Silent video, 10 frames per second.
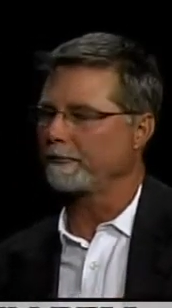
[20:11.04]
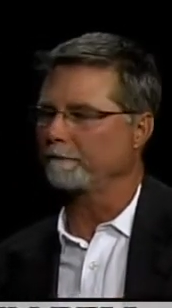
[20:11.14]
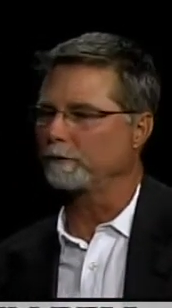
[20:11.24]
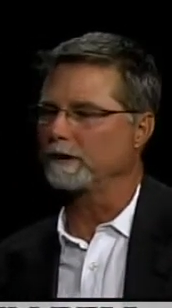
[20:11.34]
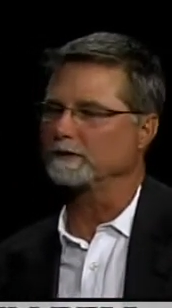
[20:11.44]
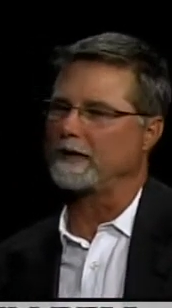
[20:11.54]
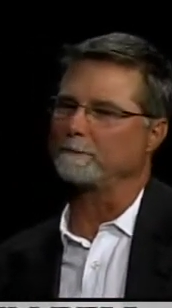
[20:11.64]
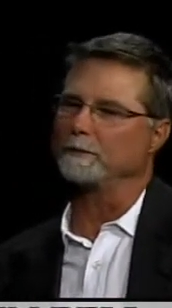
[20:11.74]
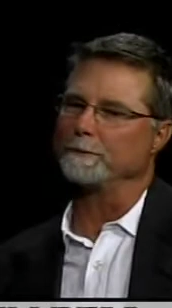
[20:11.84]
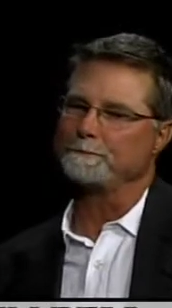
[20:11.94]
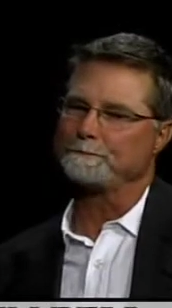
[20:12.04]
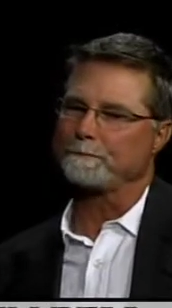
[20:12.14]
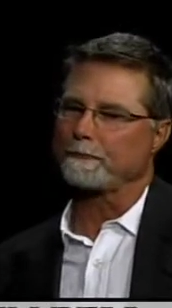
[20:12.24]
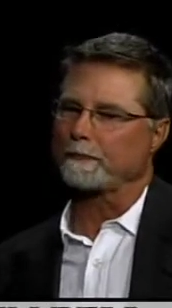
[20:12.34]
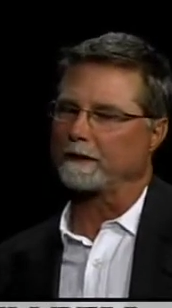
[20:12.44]
For example,
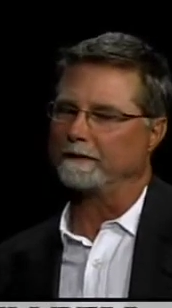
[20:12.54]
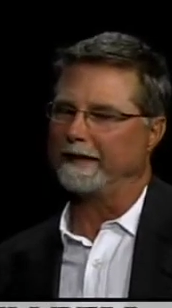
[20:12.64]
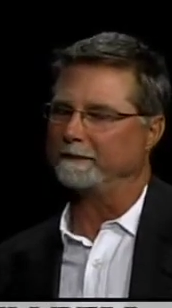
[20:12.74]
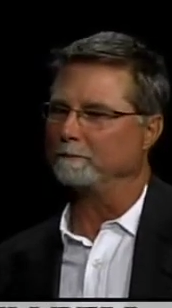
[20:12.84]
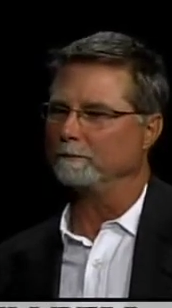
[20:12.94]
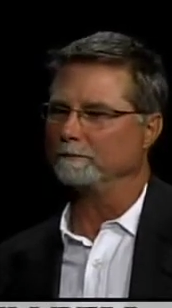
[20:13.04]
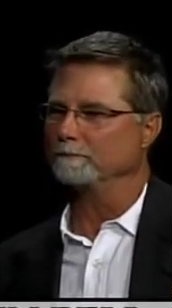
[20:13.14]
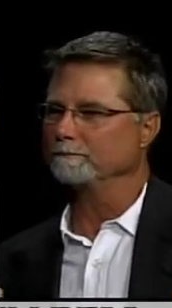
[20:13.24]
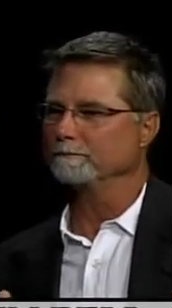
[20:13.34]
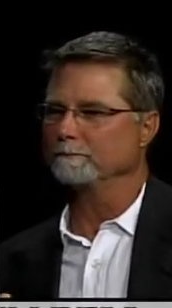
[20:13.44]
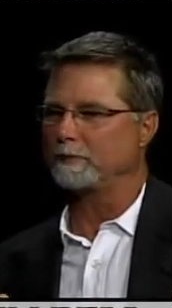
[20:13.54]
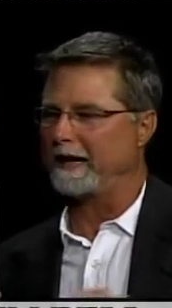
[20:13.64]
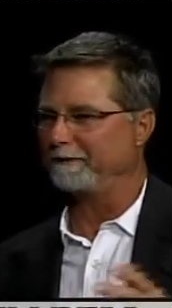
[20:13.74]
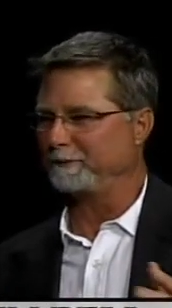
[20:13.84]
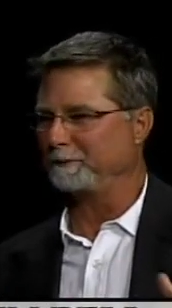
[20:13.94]
that
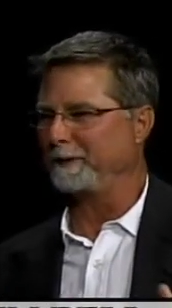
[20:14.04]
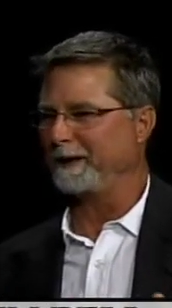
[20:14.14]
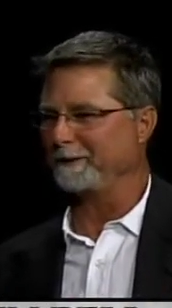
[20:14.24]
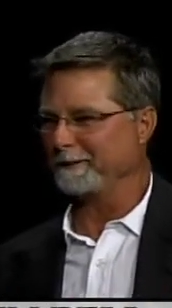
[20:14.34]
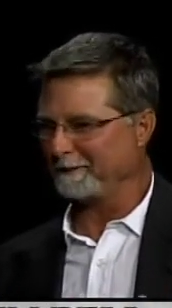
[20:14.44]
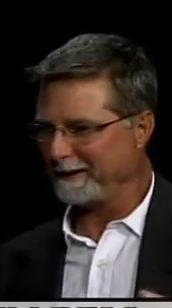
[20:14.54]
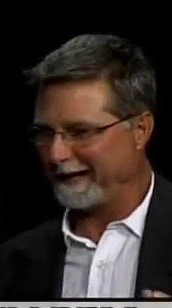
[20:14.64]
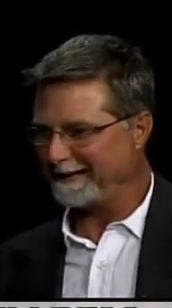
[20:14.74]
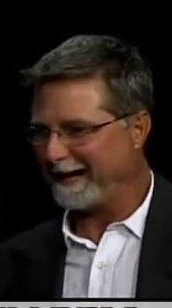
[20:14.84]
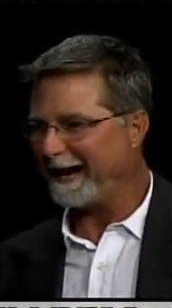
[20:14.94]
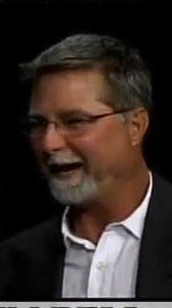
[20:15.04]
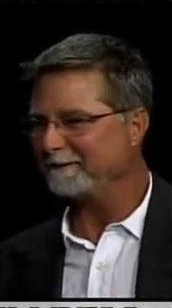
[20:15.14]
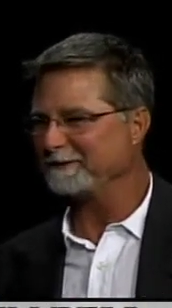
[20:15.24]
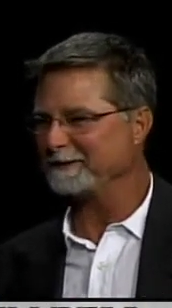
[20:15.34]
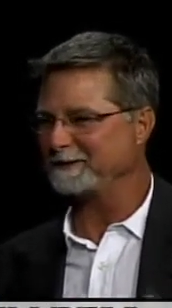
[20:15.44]
Bradford pear that we had to
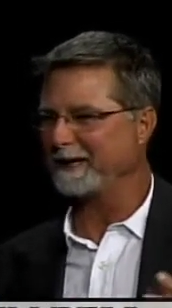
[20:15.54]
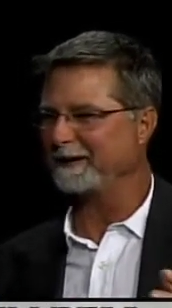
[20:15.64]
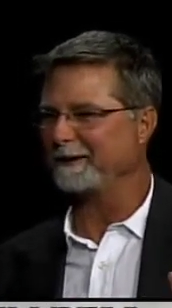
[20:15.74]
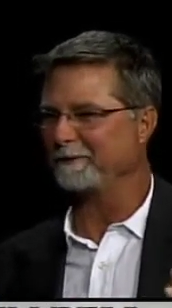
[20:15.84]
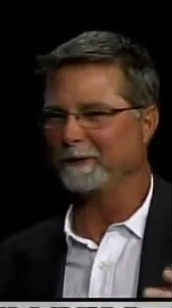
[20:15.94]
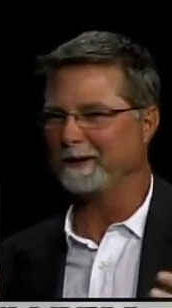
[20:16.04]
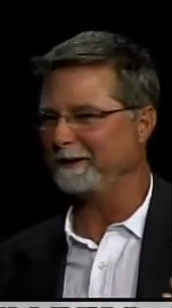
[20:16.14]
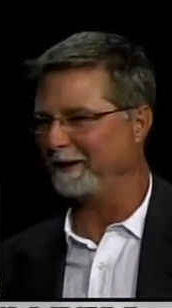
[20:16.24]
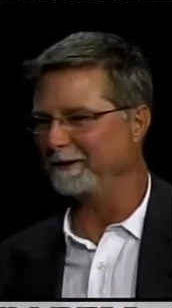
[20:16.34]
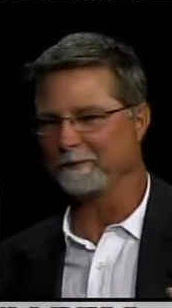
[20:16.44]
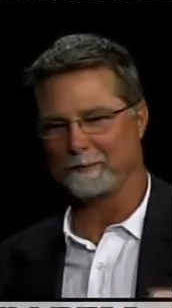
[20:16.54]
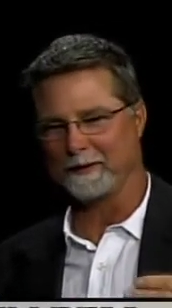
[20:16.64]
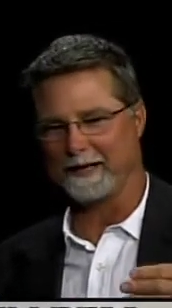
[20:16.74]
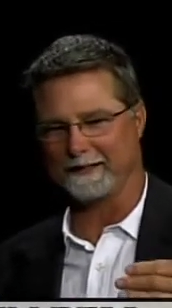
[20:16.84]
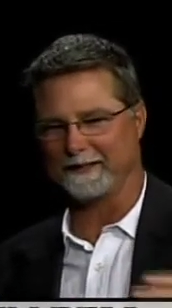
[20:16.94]
have to shade our window, and we
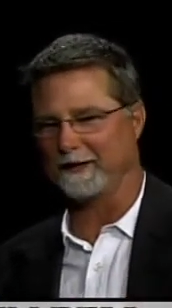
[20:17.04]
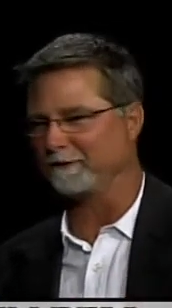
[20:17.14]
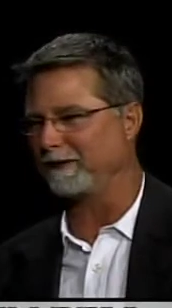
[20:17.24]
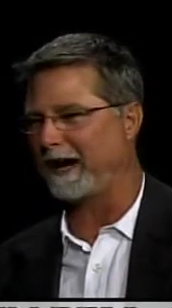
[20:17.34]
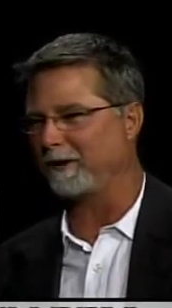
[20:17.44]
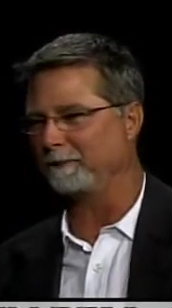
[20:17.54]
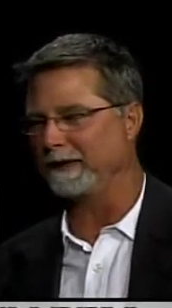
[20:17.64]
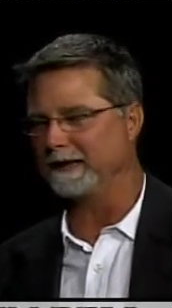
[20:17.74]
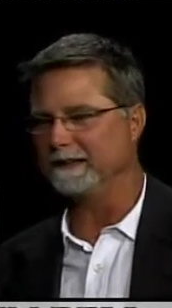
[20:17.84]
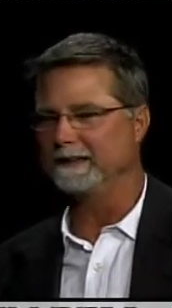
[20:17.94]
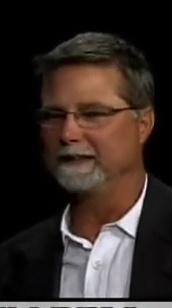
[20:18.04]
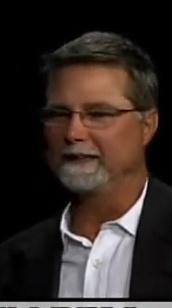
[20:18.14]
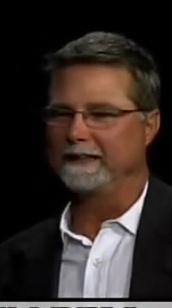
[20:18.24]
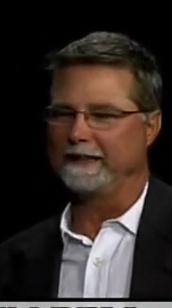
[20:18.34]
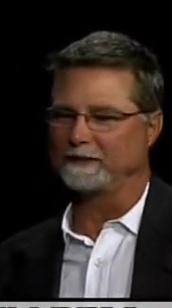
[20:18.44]
planted it in our flower bed.
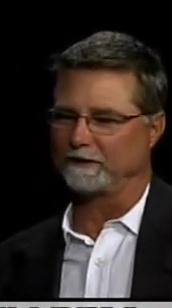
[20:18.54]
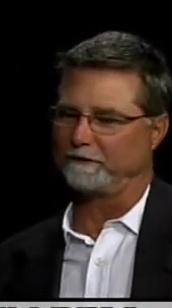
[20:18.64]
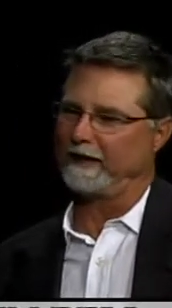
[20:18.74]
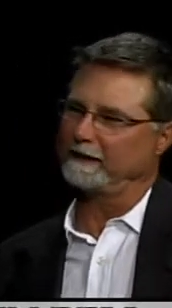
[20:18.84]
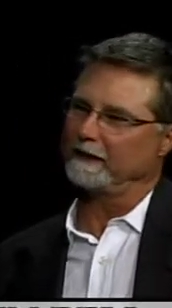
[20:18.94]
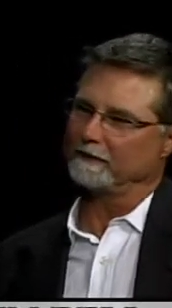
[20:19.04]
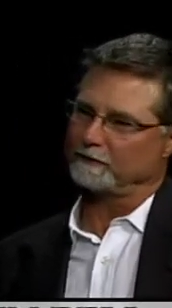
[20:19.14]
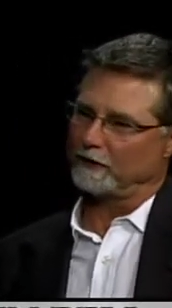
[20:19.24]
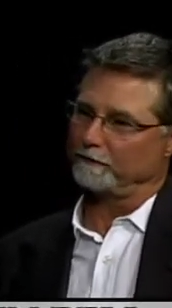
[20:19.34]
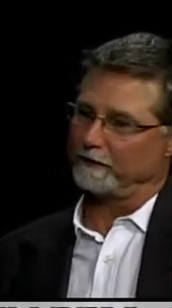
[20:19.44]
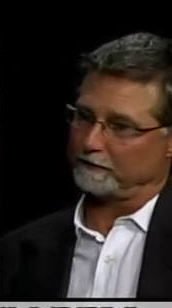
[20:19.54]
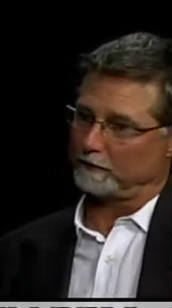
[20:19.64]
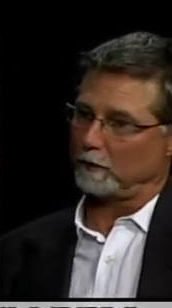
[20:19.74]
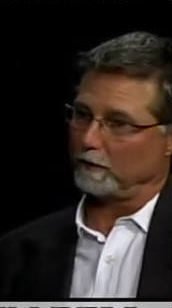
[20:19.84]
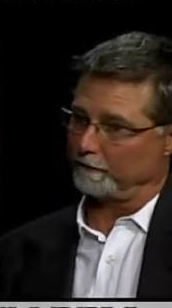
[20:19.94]
it's affecting surface
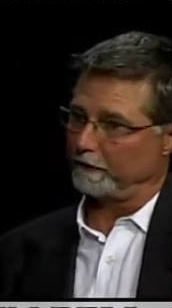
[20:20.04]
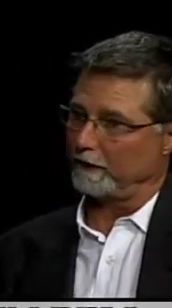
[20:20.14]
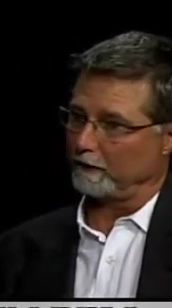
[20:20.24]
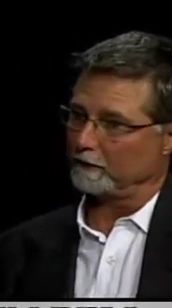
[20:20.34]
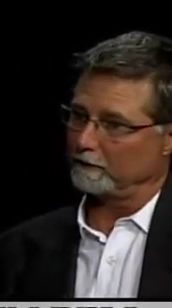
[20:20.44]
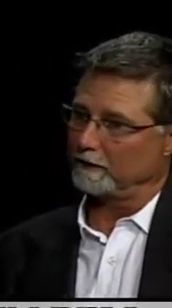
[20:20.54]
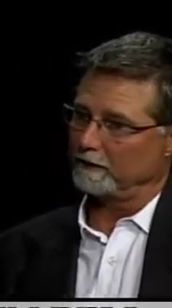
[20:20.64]
soil first.